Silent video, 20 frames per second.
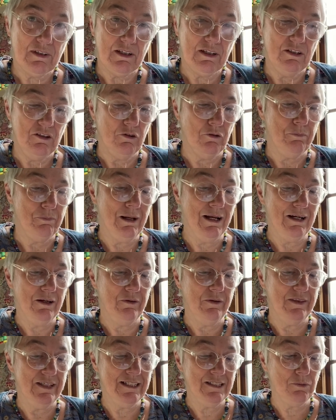your pillow,
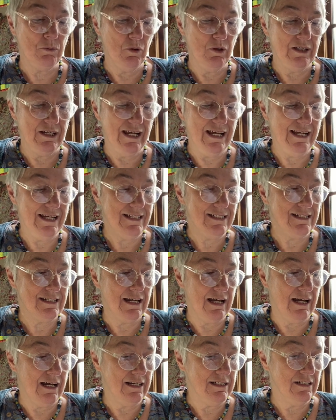and this one is
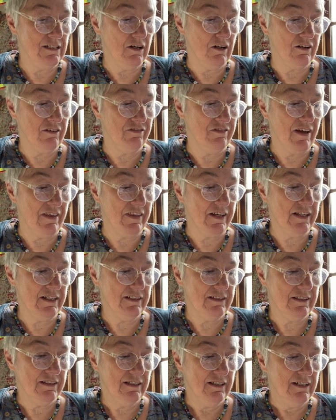a duck feather.
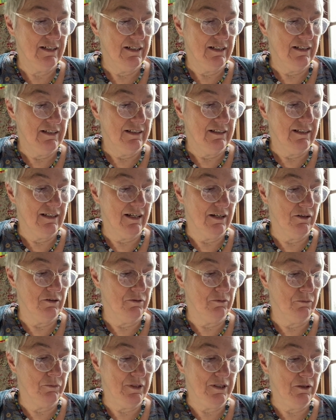Now,
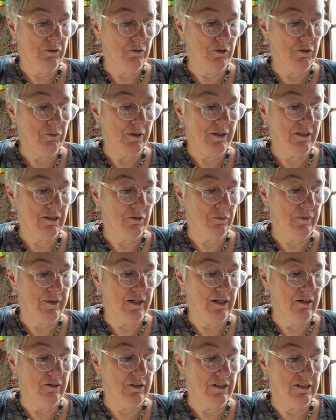we don't want to end up with a
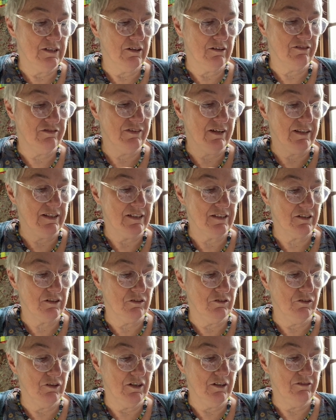load of duck feathers
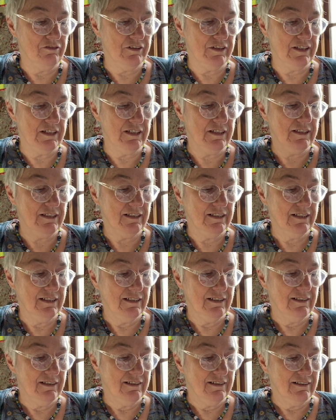all over the
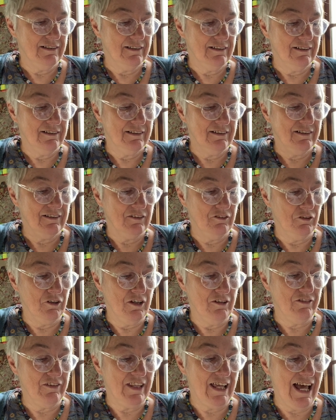all
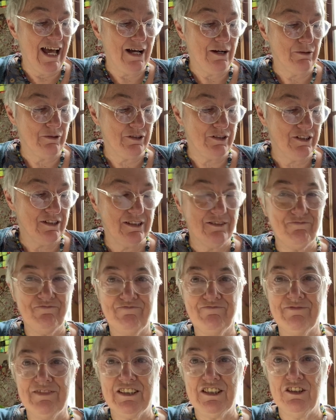over the house.
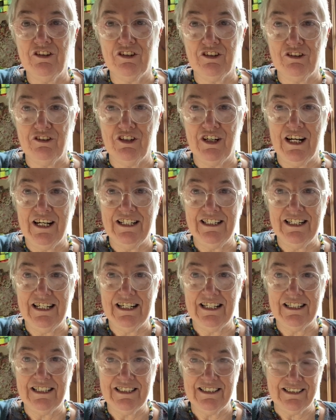It's not a good
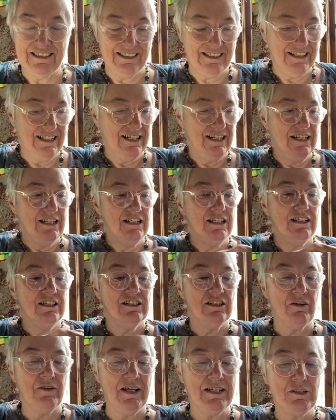idea.
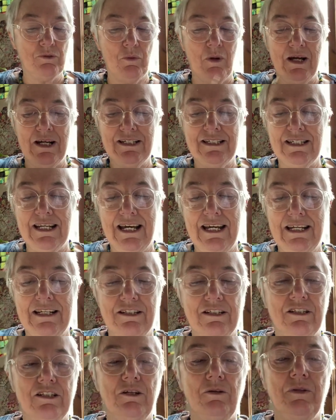So that's why I say
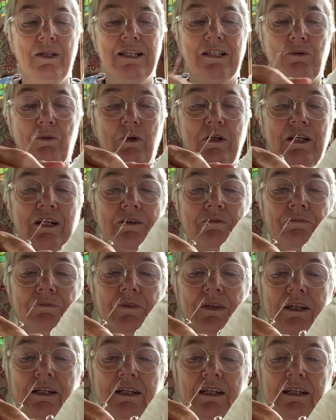do this when you,
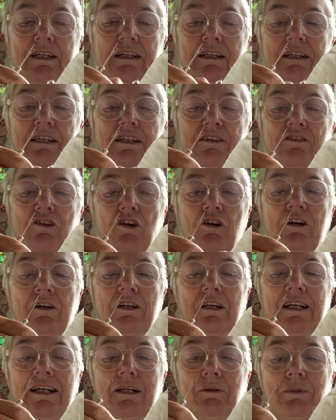you've got a
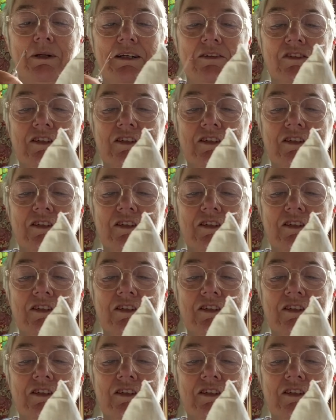little bit of